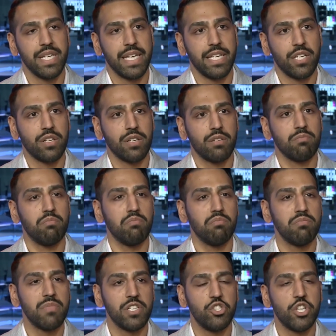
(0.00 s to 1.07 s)
at the beginning,
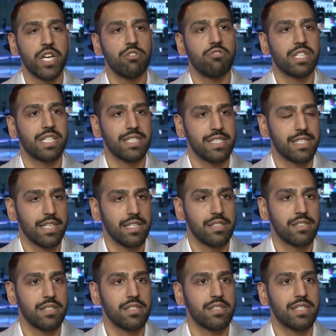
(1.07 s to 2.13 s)
the general
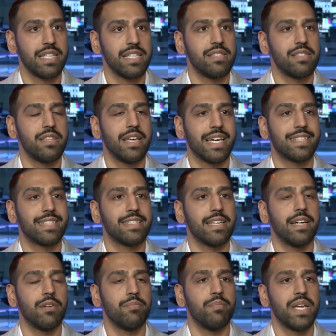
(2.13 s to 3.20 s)
consensus is
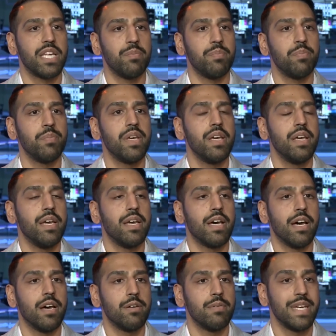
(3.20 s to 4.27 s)
that many
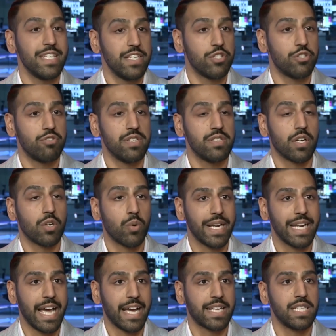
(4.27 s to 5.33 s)
industries are
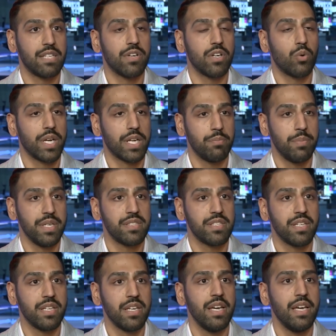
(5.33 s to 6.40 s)
quite active and quite
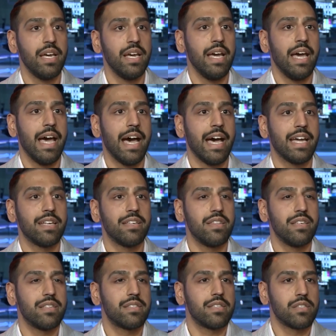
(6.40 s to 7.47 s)
busy,
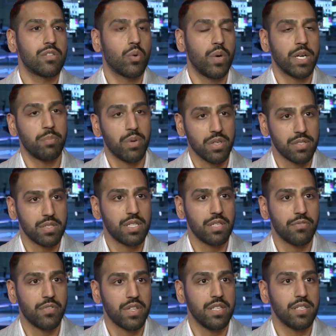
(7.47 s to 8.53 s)
and this is quite
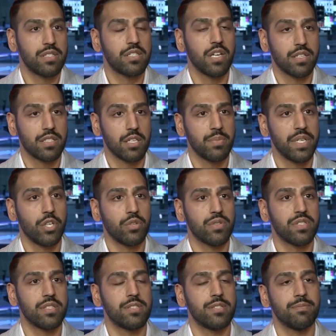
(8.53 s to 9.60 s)
positive for the startup
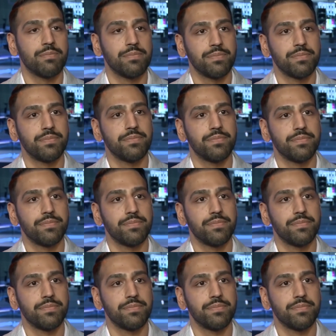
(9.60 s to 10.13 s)
ecosystem.